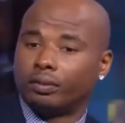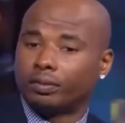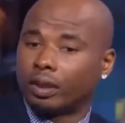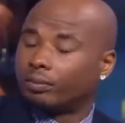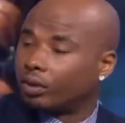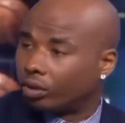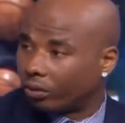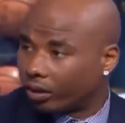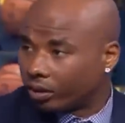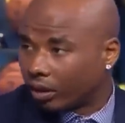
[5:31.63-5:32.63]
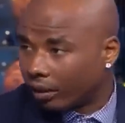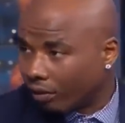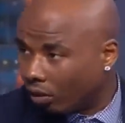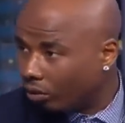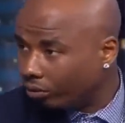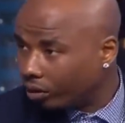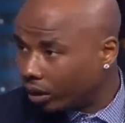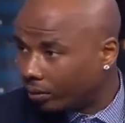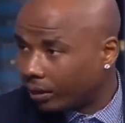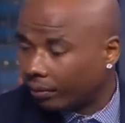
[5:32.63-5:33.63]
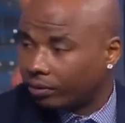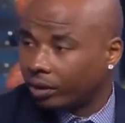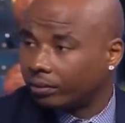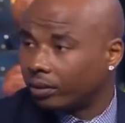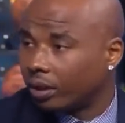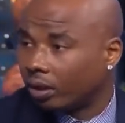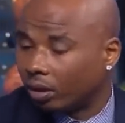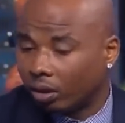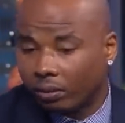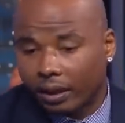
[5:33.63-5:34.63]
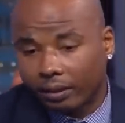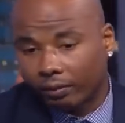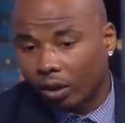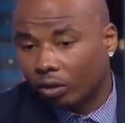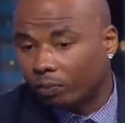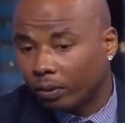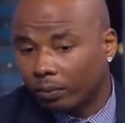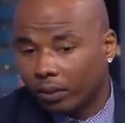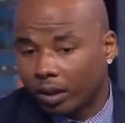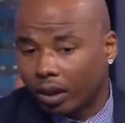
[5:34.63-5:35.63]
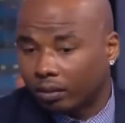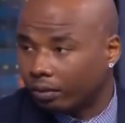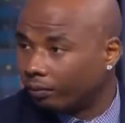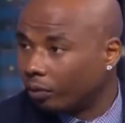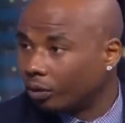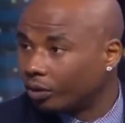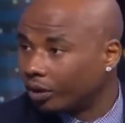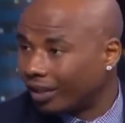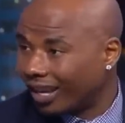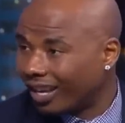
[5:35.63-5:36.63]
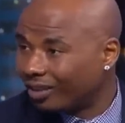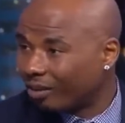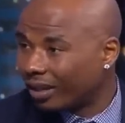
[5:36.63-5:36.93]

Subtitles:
some situations have home gyms, have gyms in their home. Like, those people there are some fortunate guys right